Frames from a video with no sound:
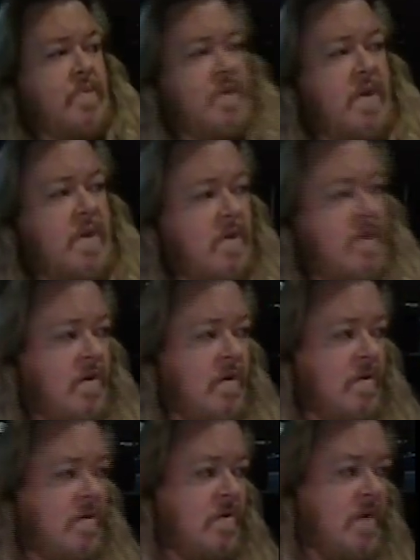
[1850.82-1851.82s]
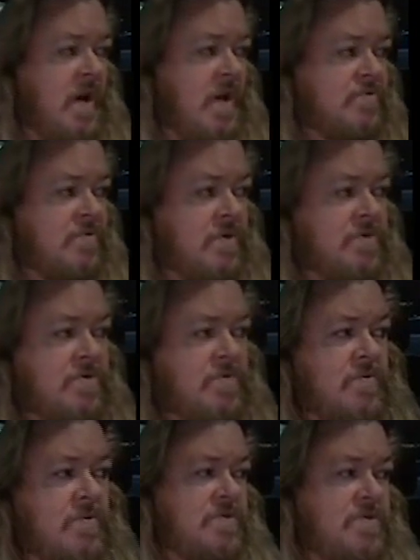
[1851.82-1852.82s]
get your address
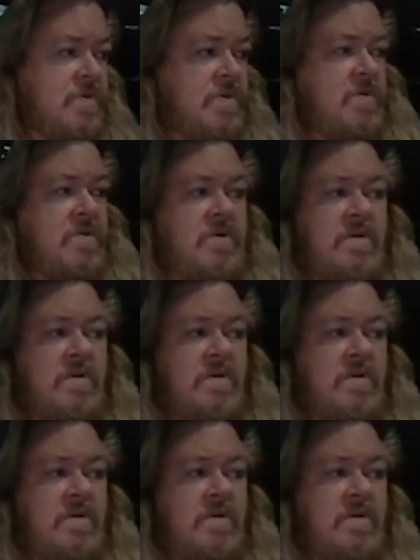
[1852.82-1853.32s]
to us. And